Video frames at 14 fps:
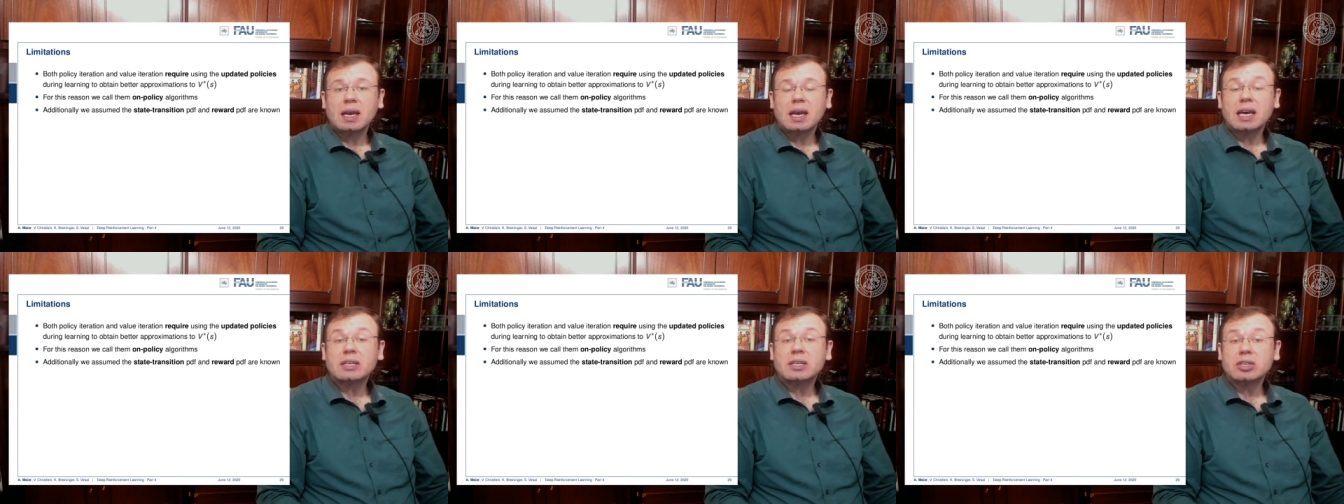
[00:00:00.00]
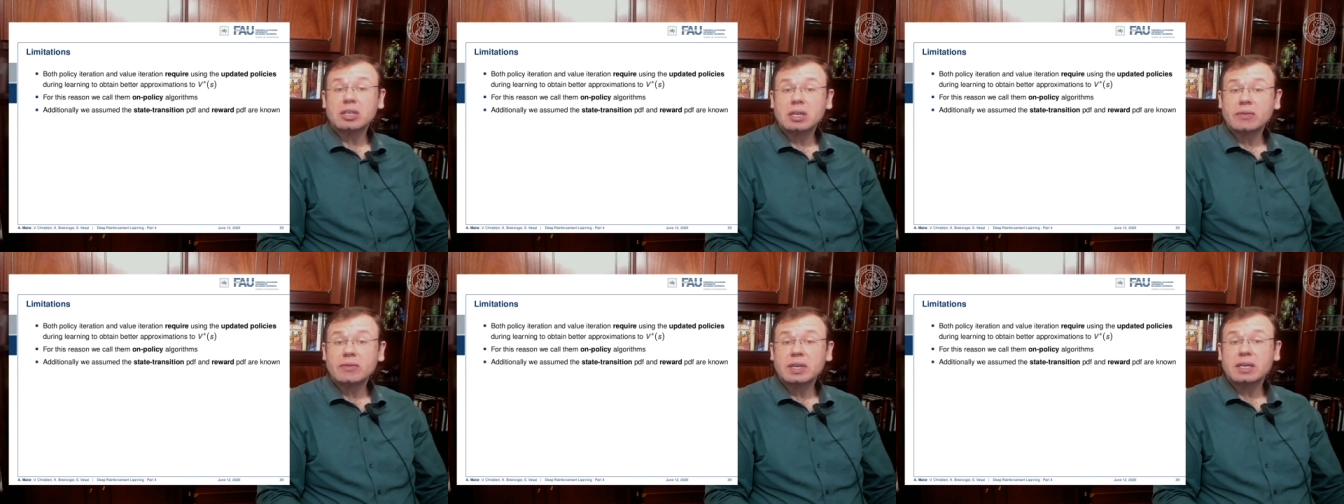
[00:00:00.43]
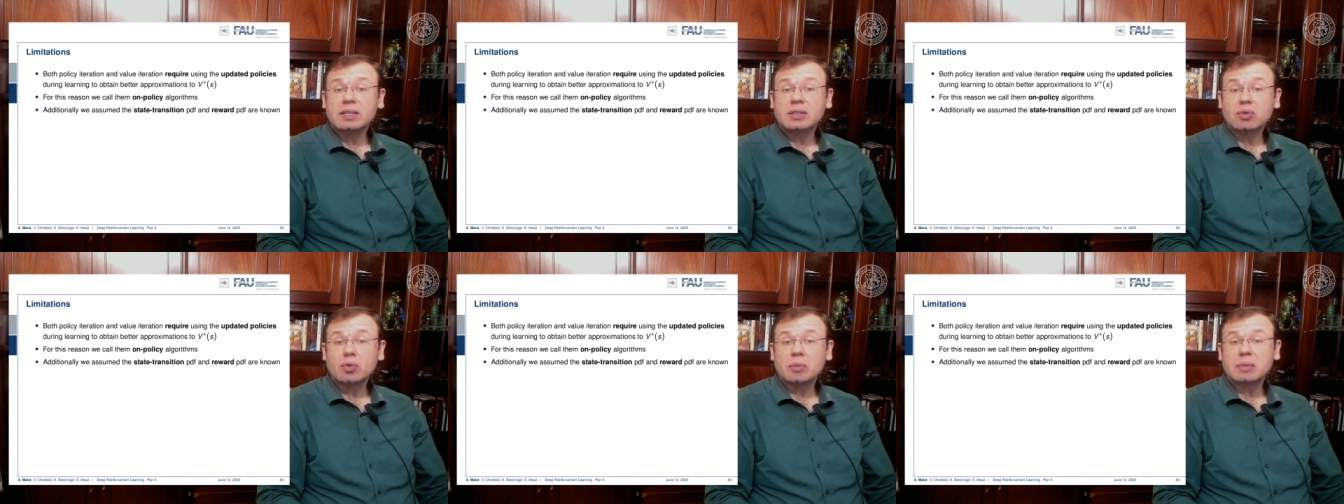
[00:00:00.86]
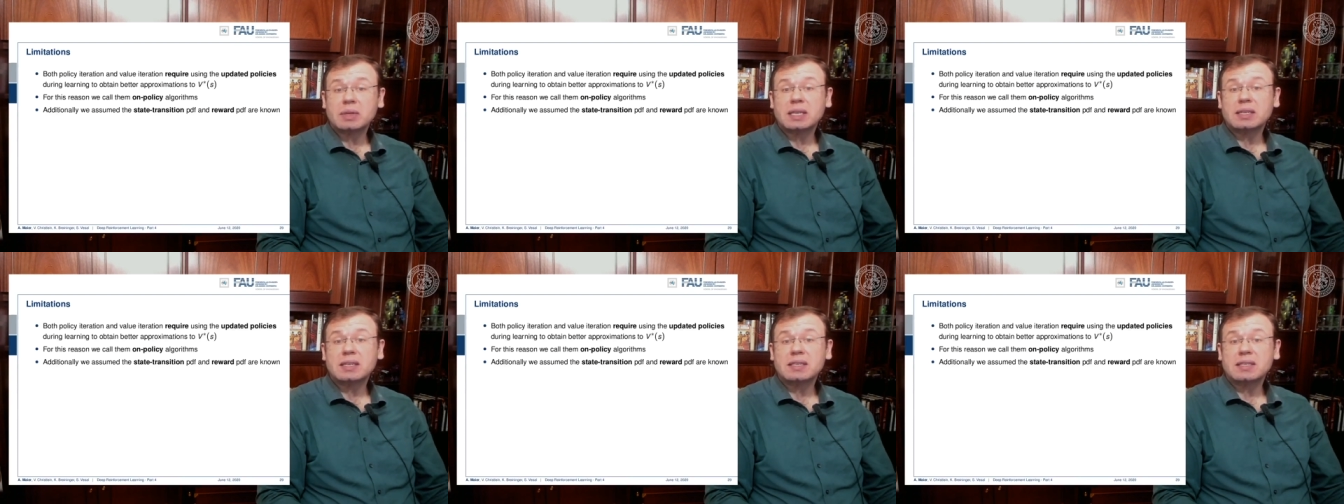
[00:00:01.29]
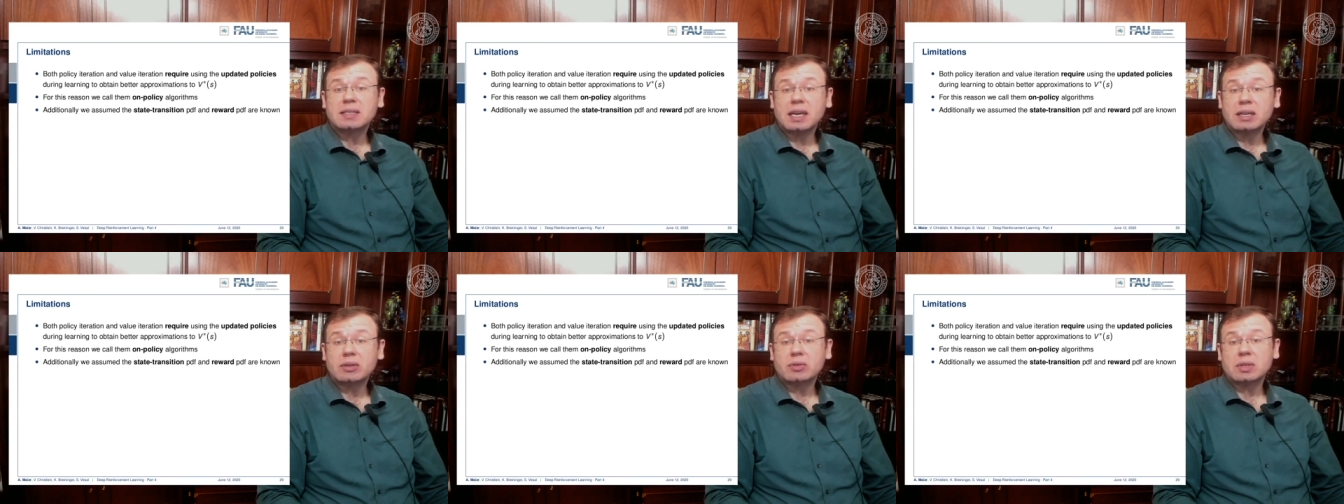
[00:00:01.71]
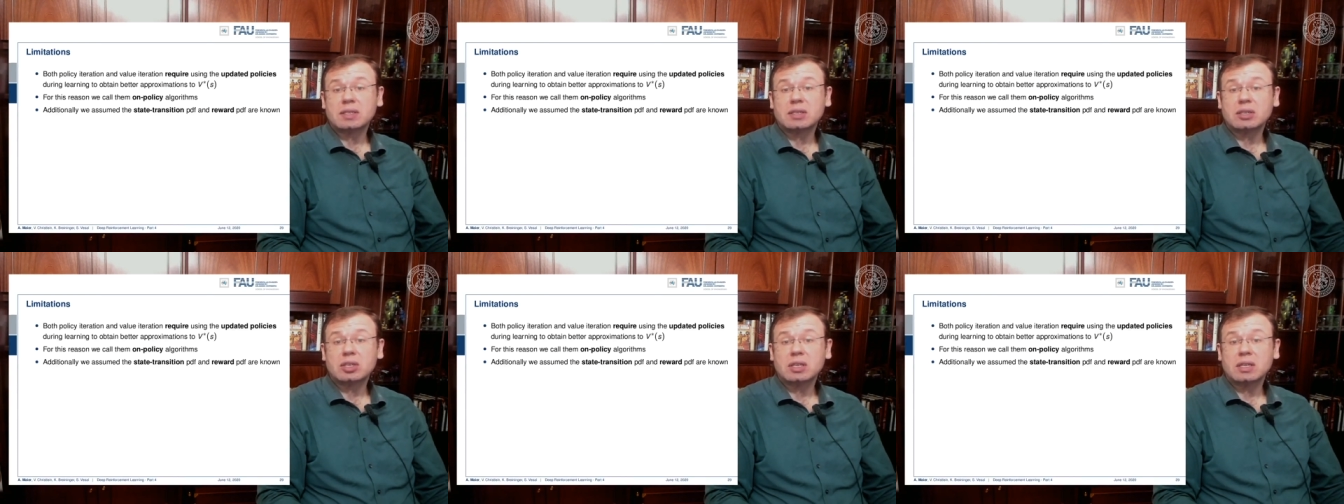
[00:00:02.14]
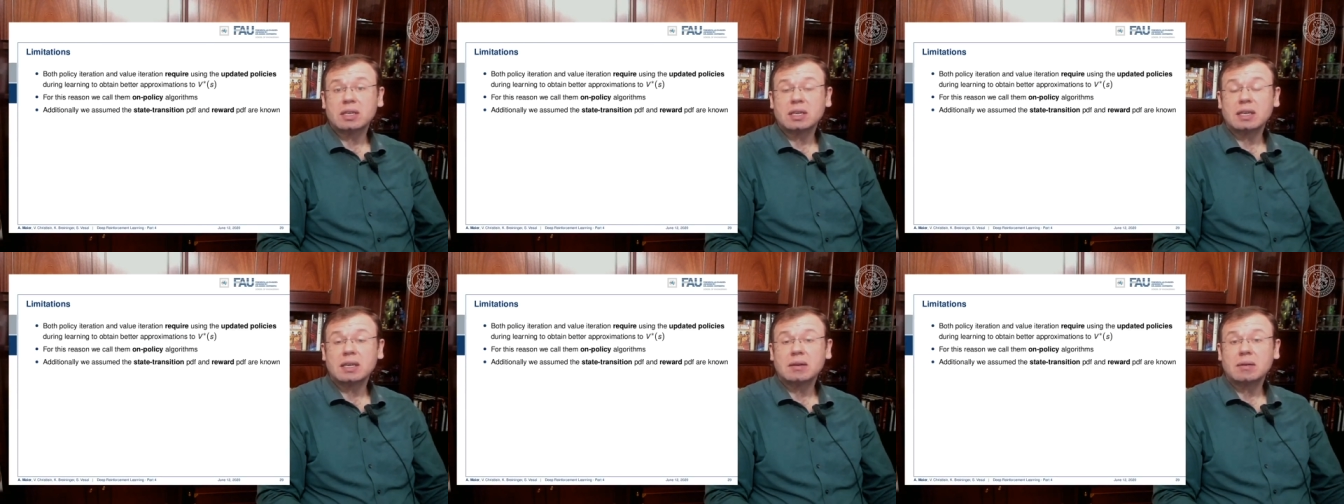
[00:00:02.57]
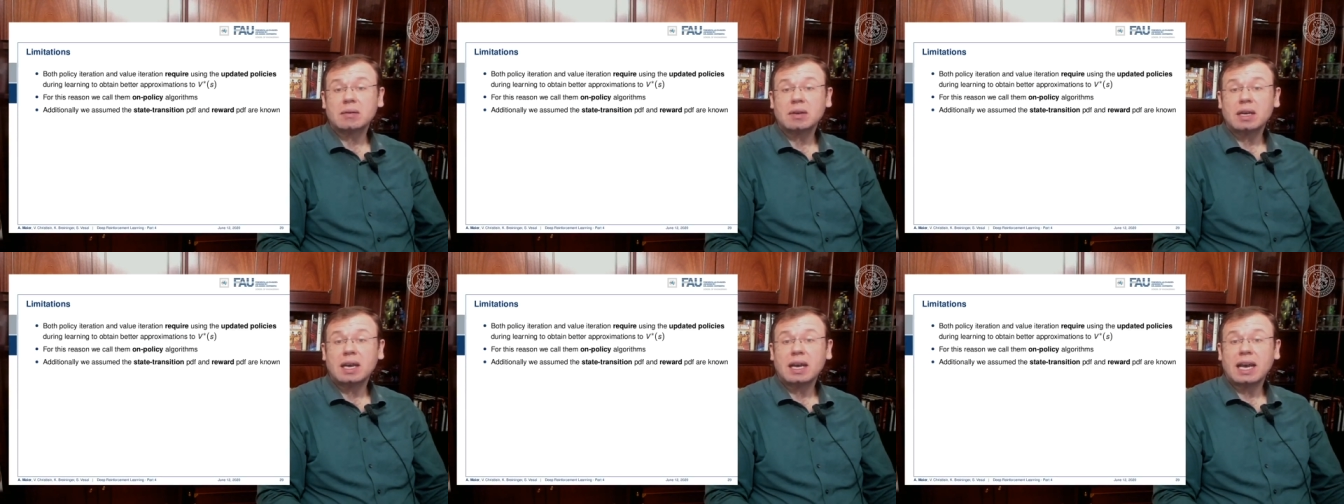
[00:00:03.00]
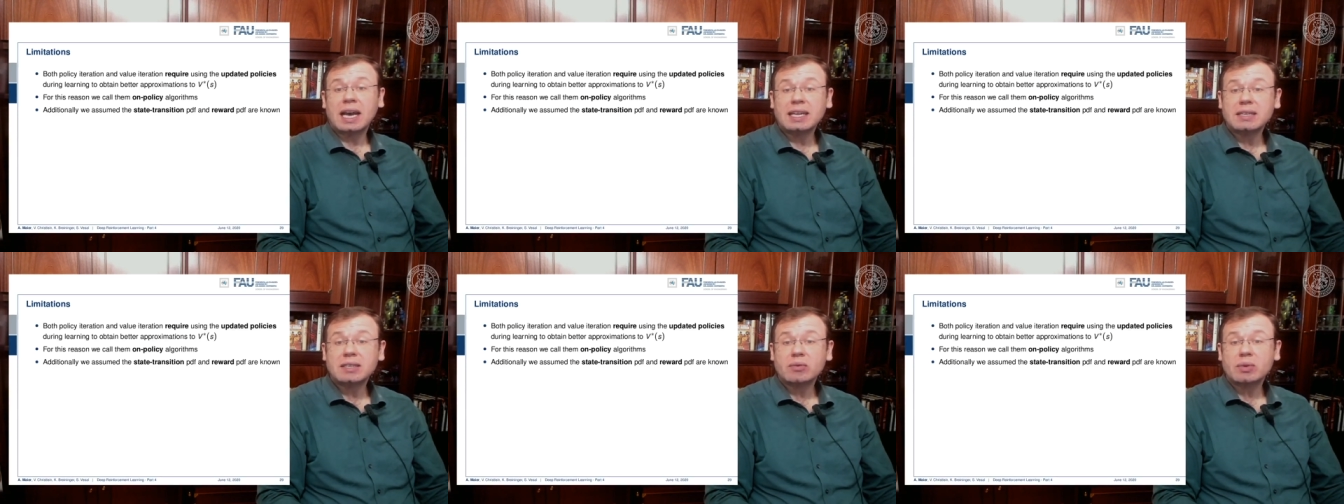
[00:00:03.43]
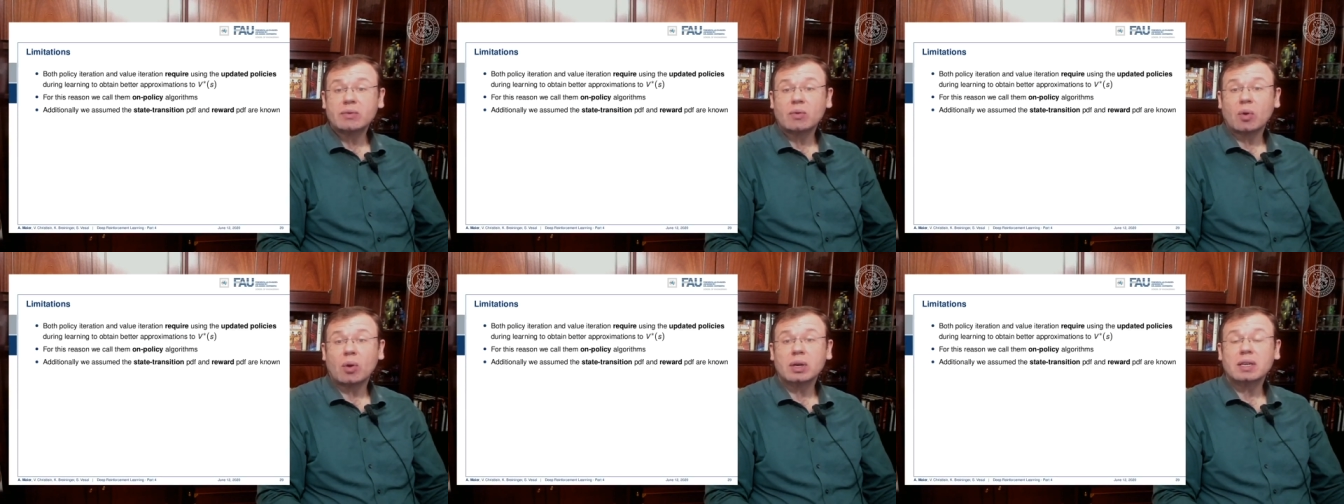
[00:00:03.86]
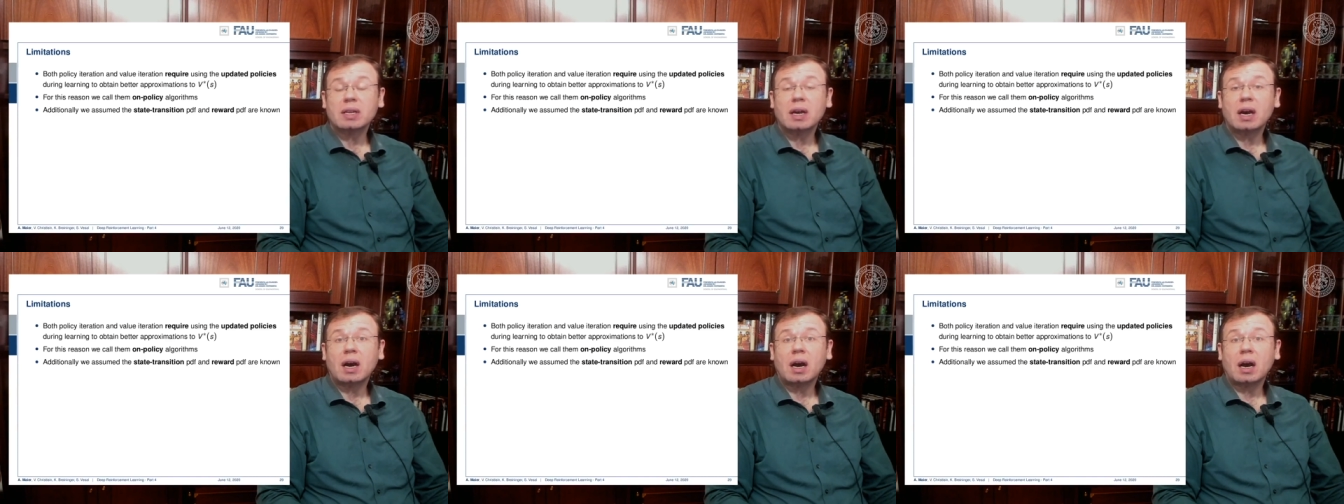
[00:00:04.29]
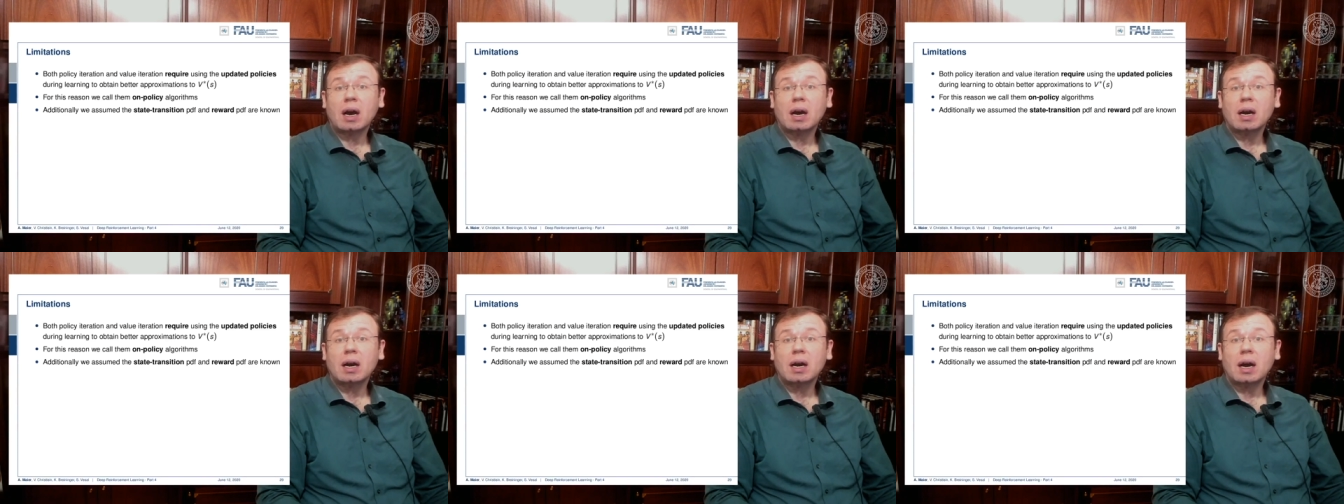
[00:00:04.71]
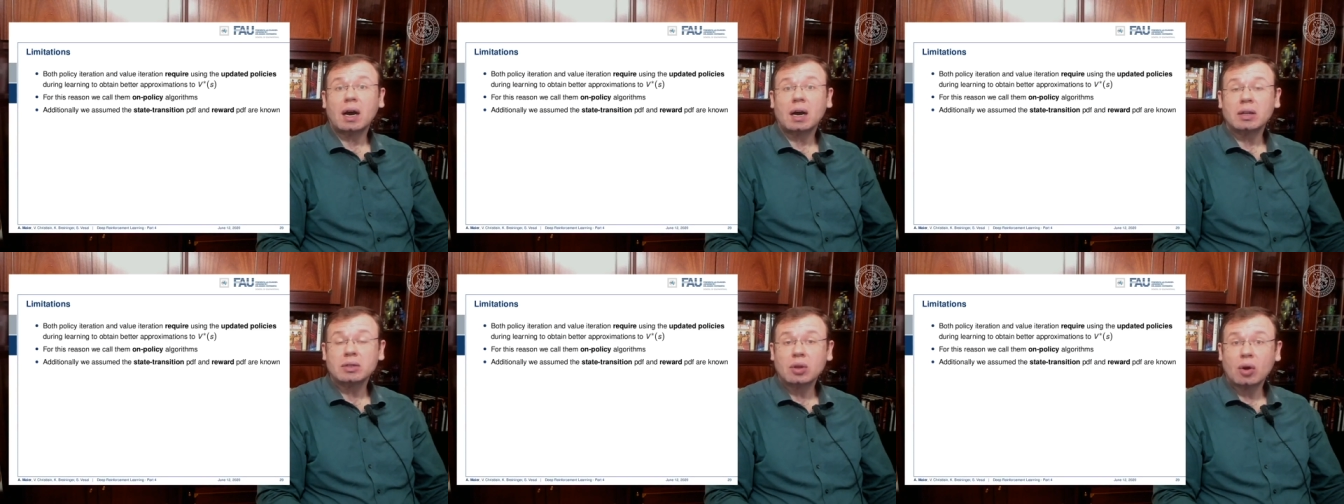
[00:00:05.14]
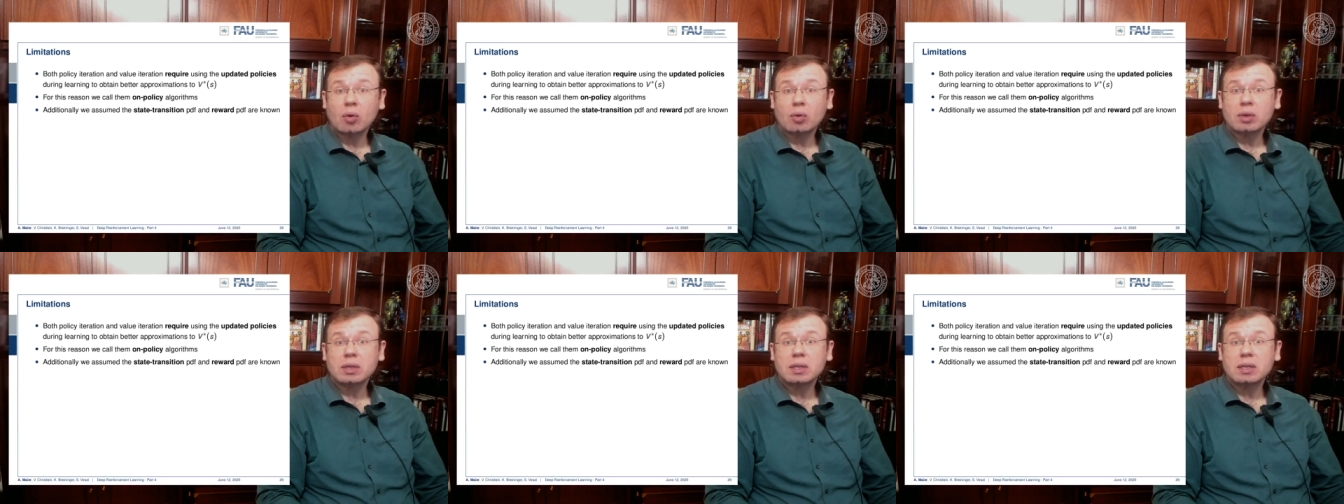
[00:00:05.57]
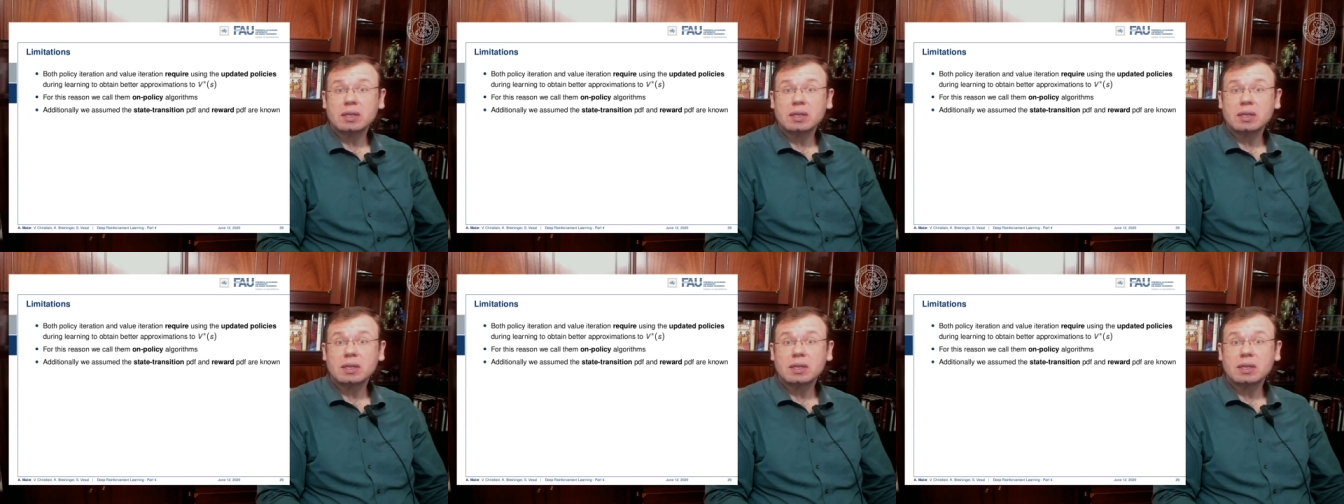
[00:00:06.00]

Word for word: Additionally, we assume that the state transition and the reward are known.